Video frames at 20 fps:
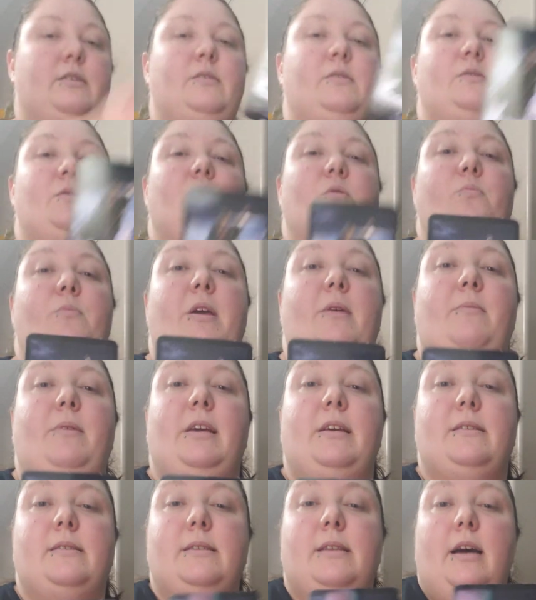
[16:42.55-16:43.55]
So maybe
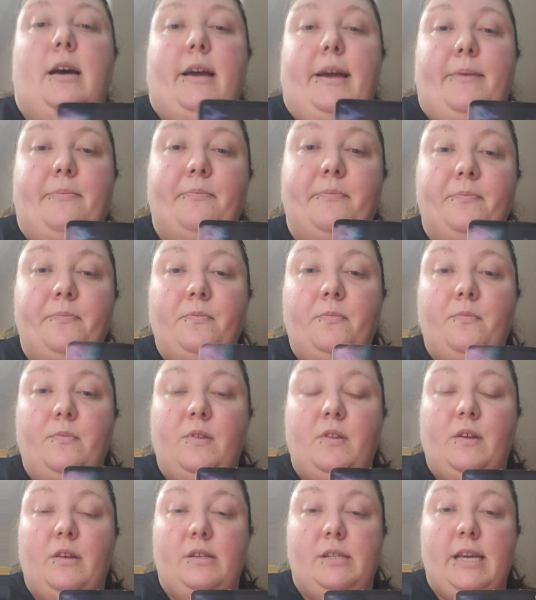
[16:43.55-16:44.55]
it's time
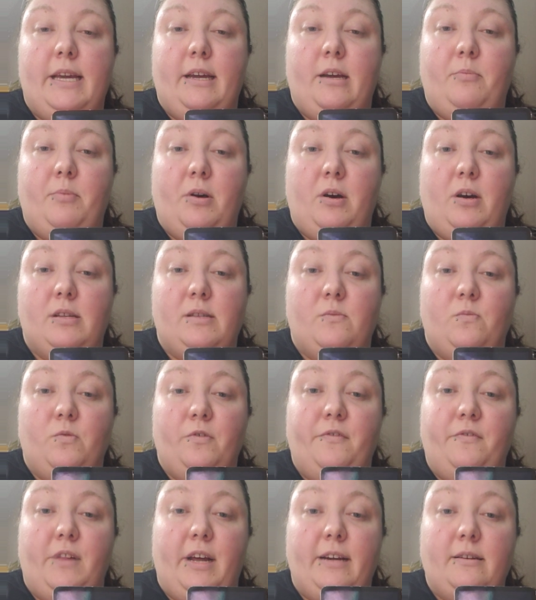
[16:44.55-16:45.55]
to take a pause and
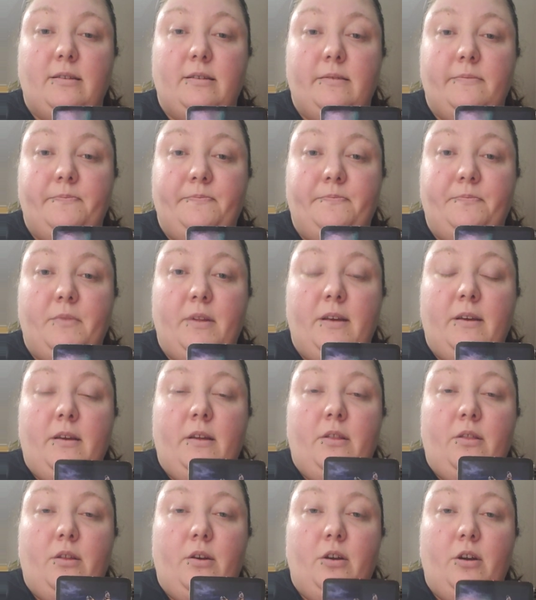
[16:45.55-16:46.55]
reflect.
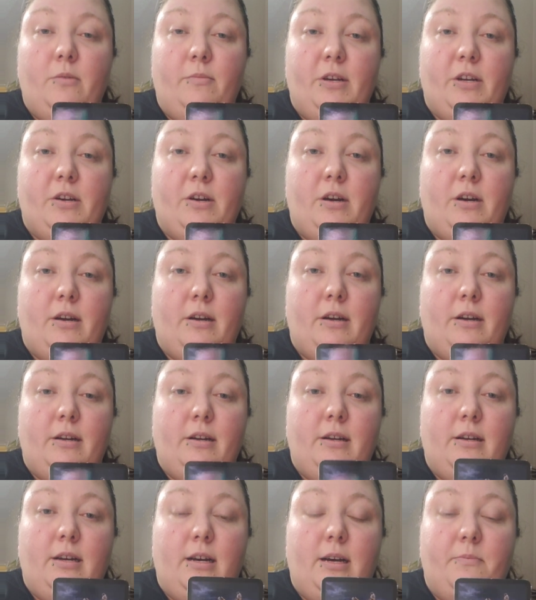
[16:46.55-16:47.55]
The Hermit
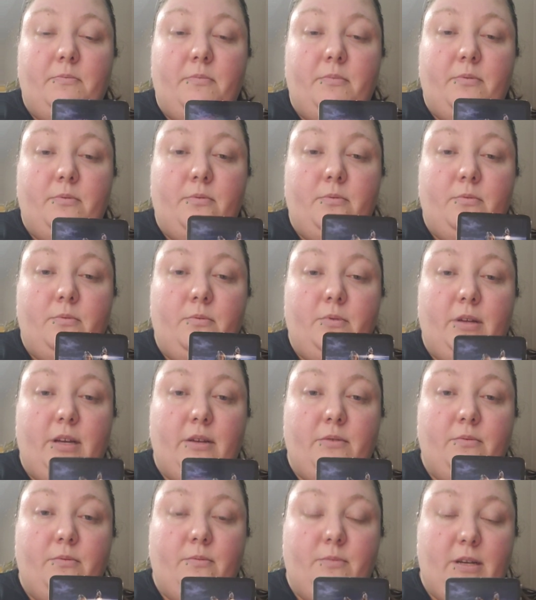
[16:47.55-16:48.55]
card up
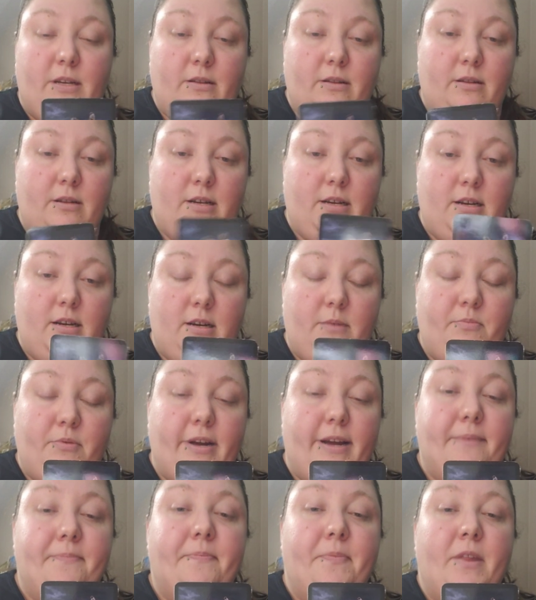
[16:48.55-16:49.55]
in
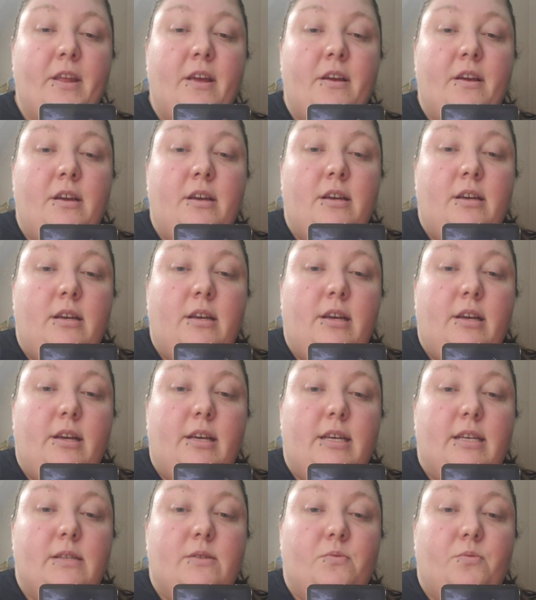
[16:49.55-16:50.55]
upright
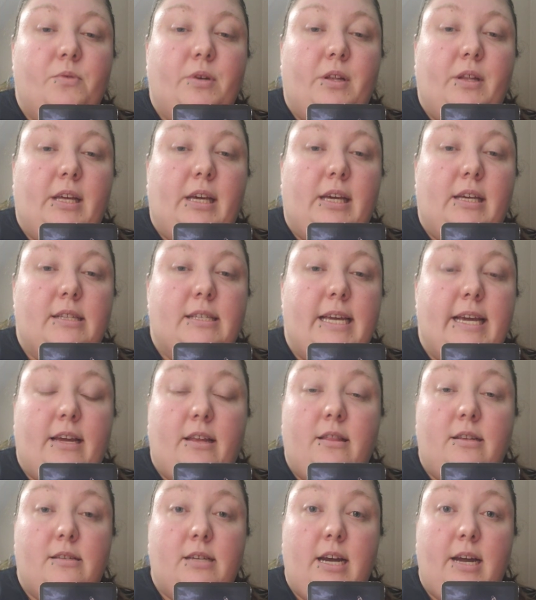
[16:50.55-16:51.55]
is really
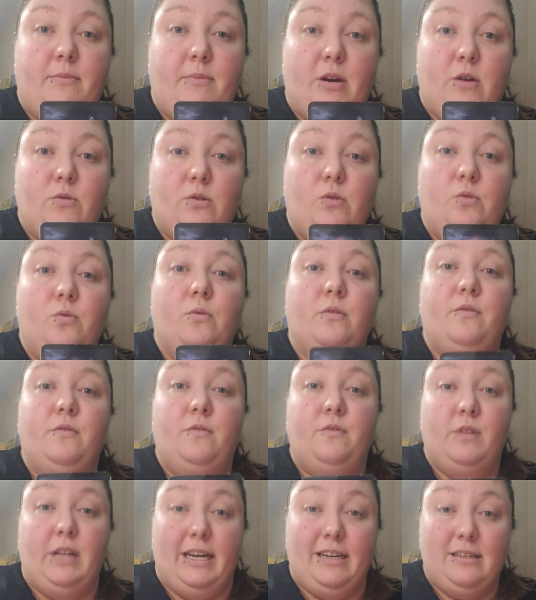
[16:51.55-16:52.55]
taking the time out to
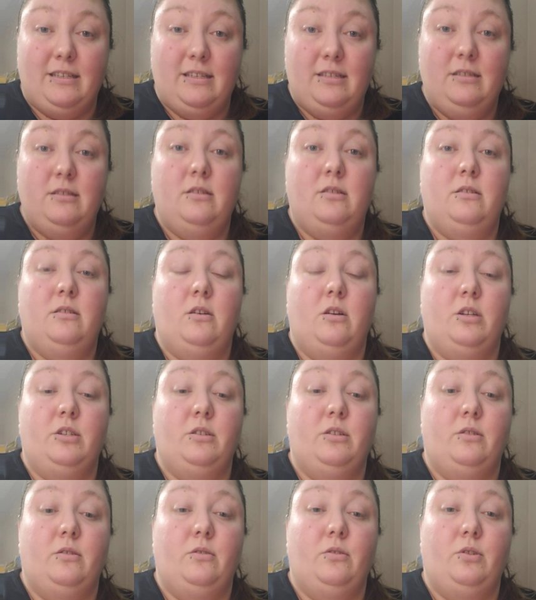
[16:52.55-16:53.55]
reflect
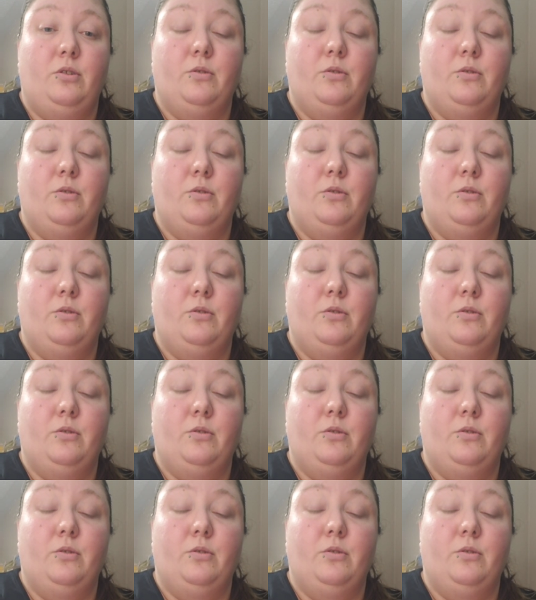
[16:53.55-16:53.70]
on